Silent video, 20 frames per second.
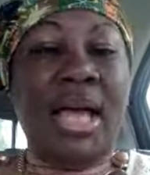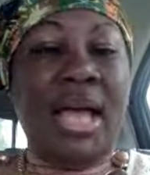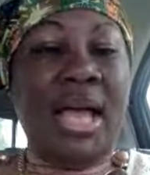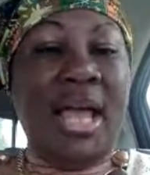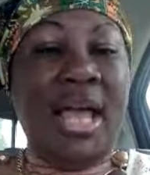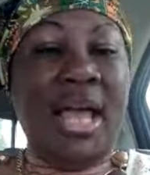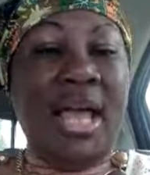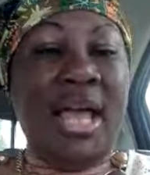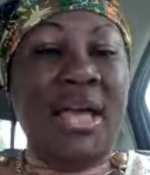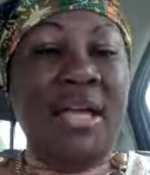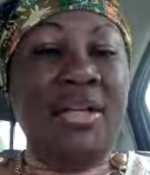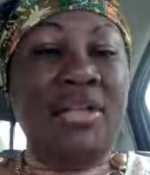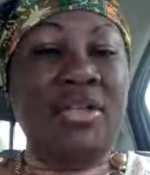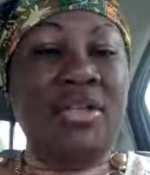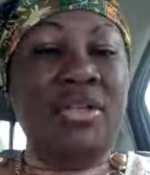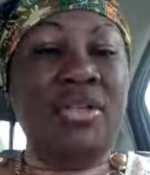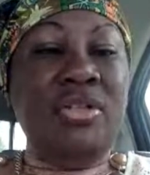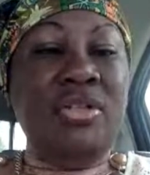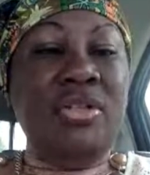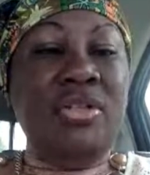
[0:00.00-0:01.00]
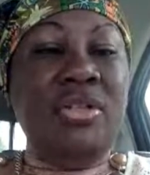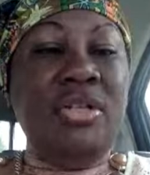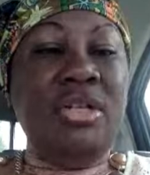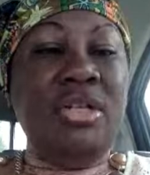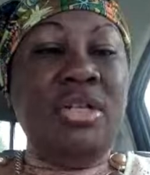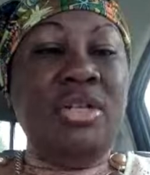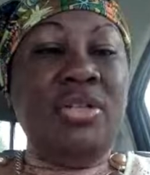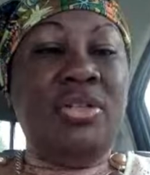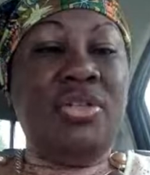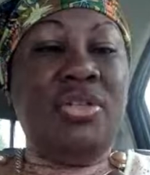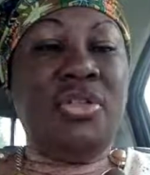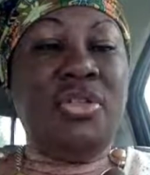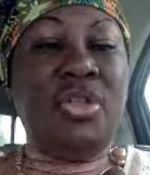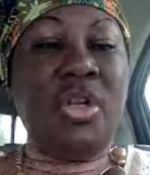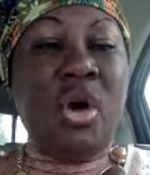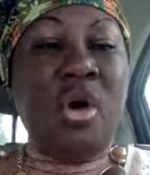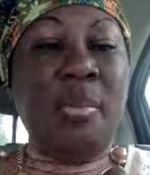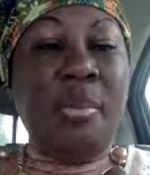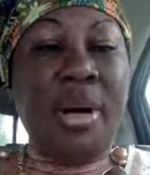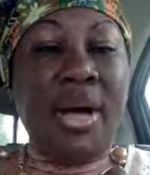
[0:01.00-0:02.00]
and
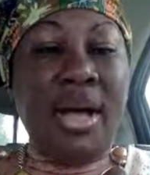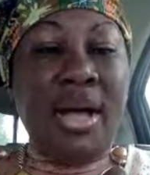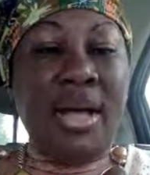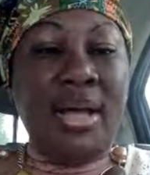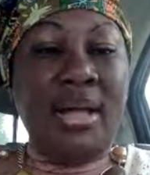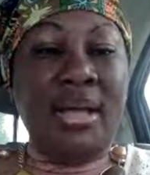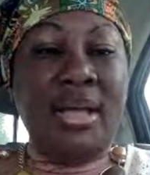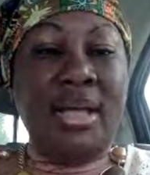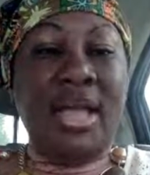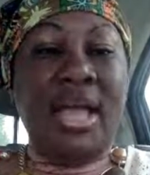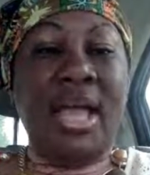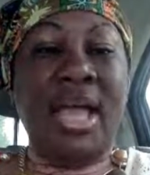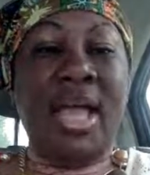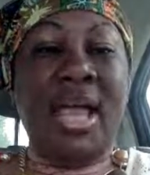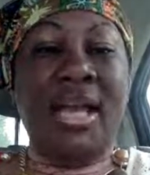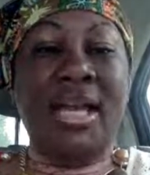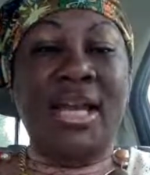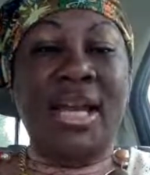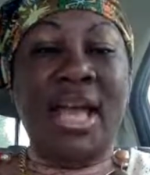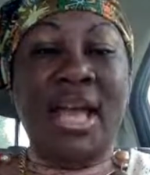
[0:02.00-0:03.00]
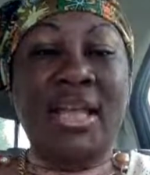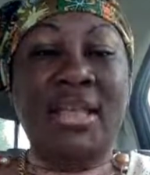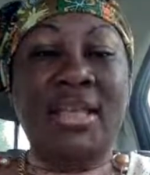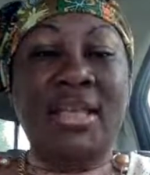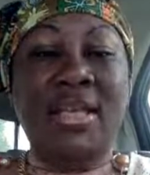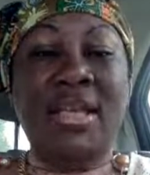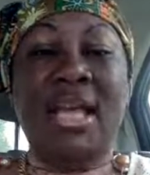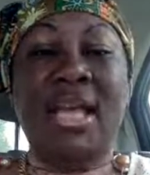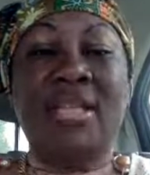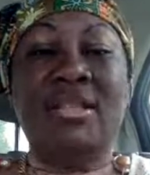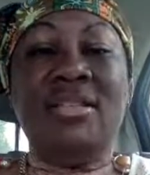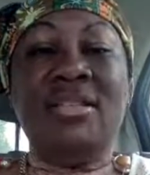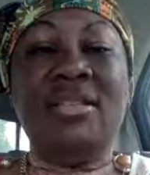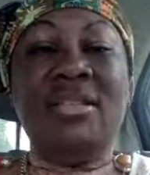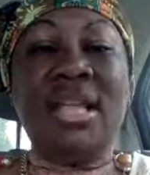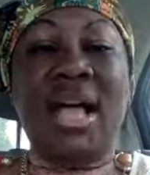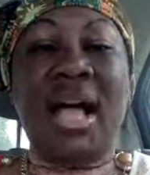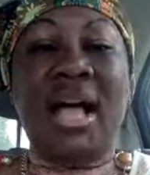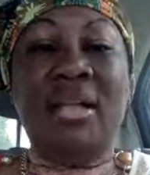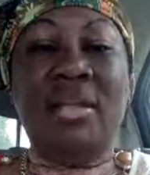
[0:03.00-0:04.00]
Shobah and Nathan and
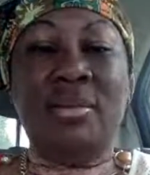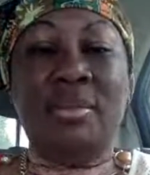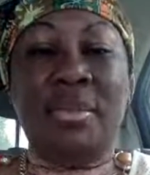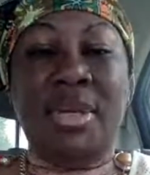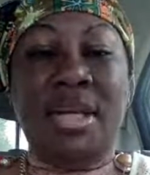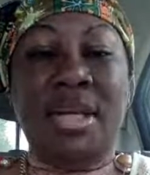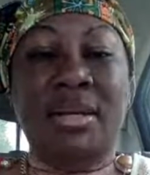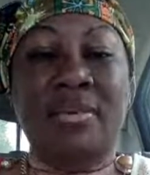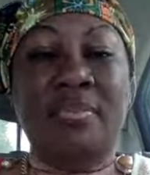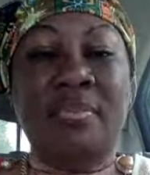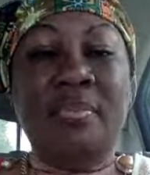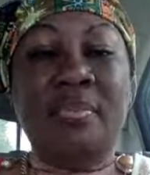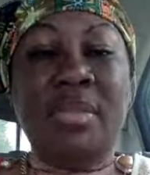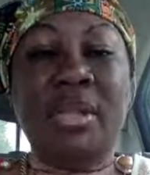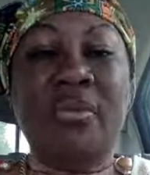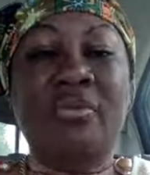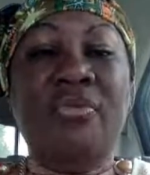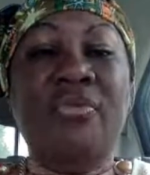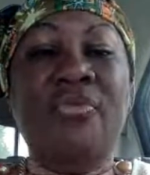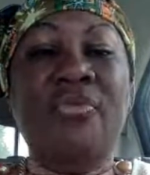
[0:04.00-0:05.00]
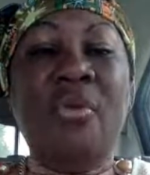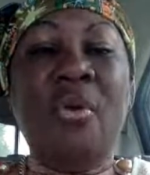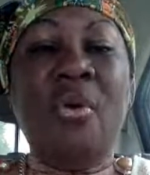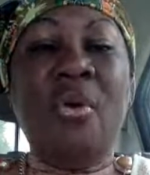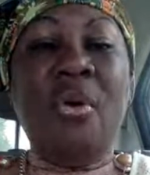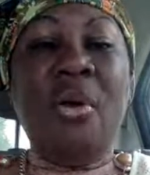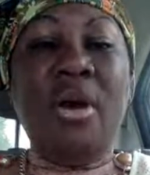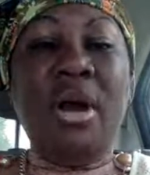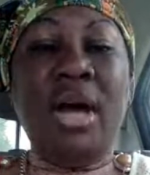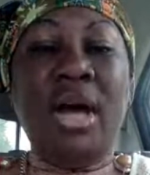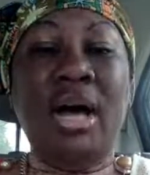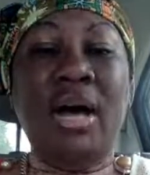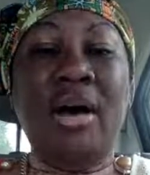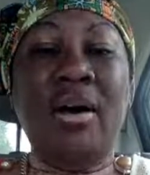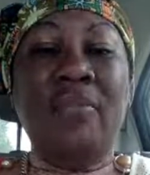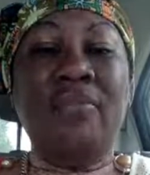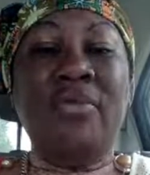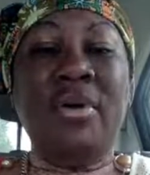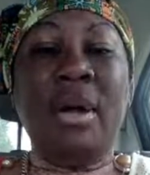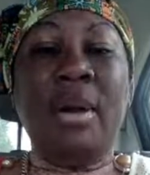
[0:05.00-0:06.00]
Solomon, 4
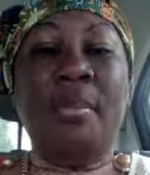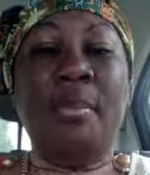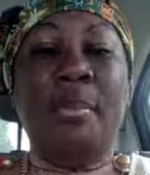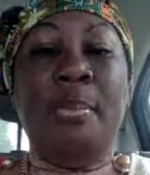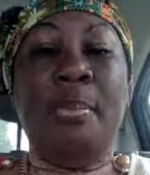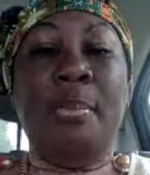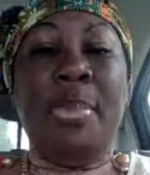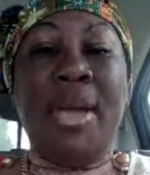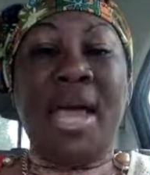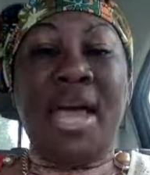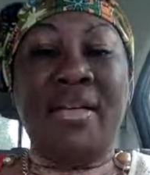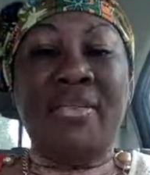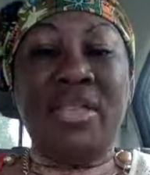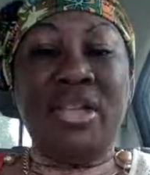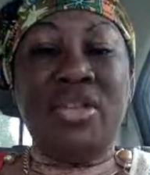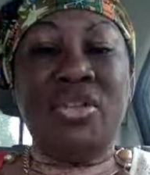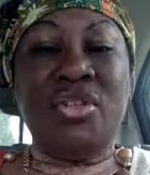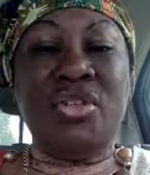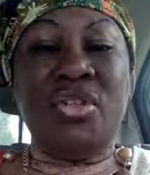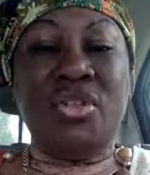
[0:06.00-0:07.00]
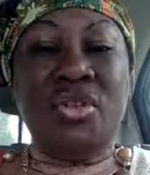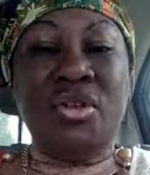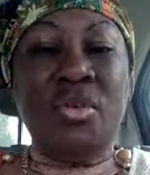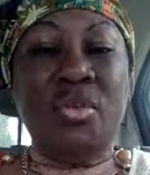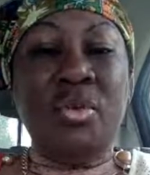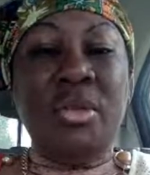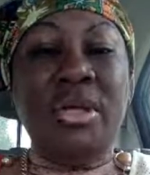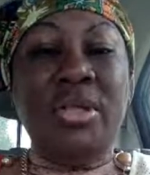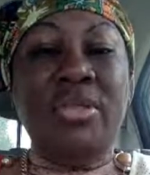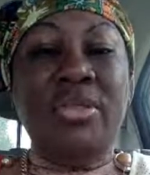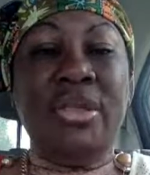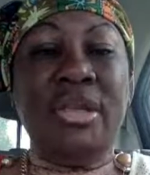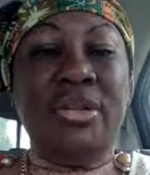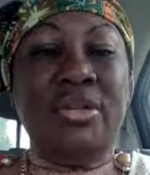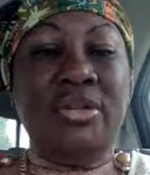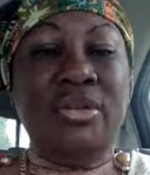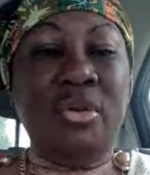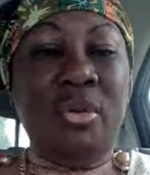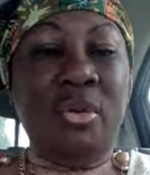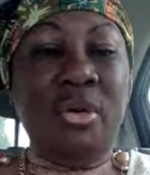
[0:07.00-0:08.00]
of Bathshua, the
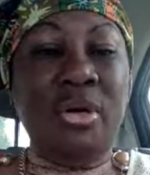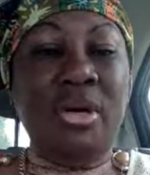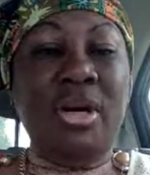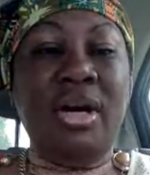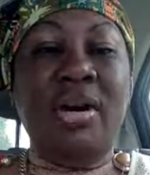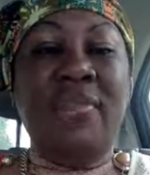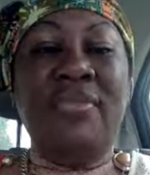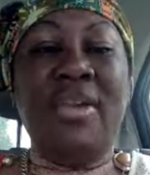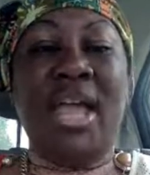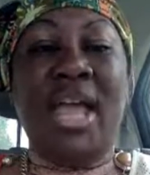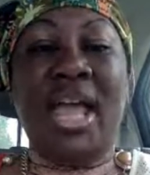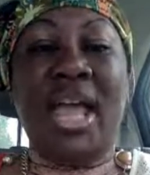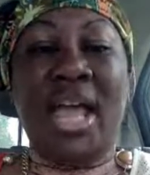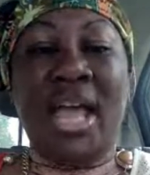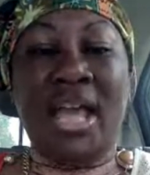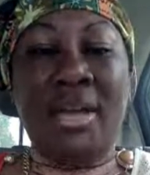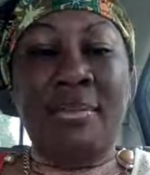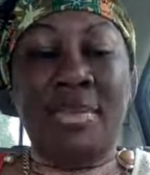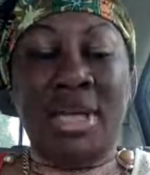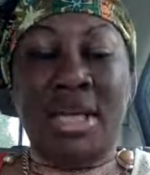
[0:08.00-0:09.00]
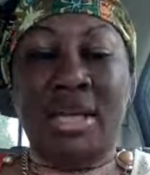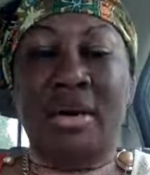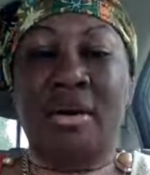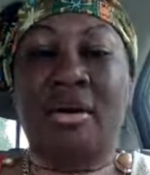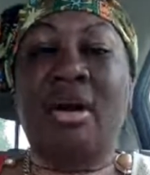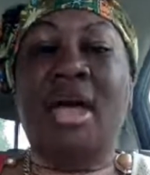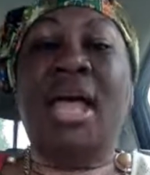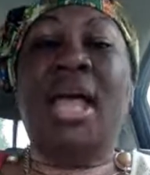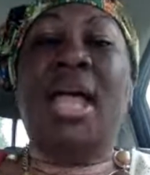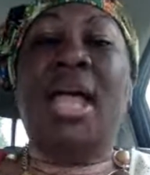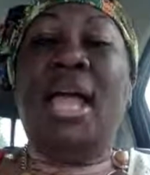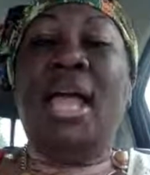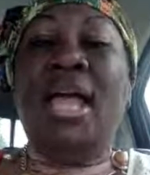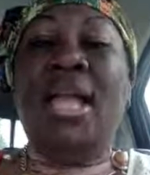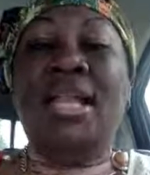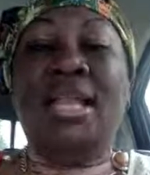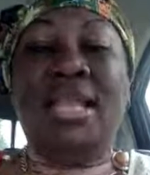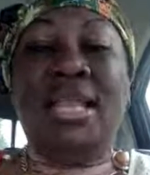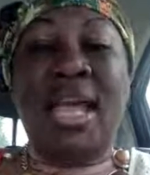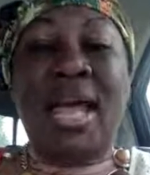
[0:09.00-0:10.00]
daughter of Amiel.
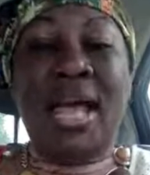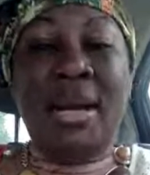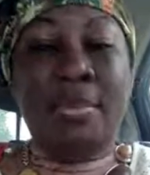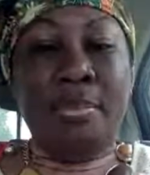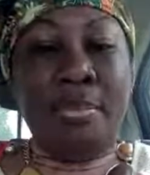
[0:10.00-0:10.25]
And that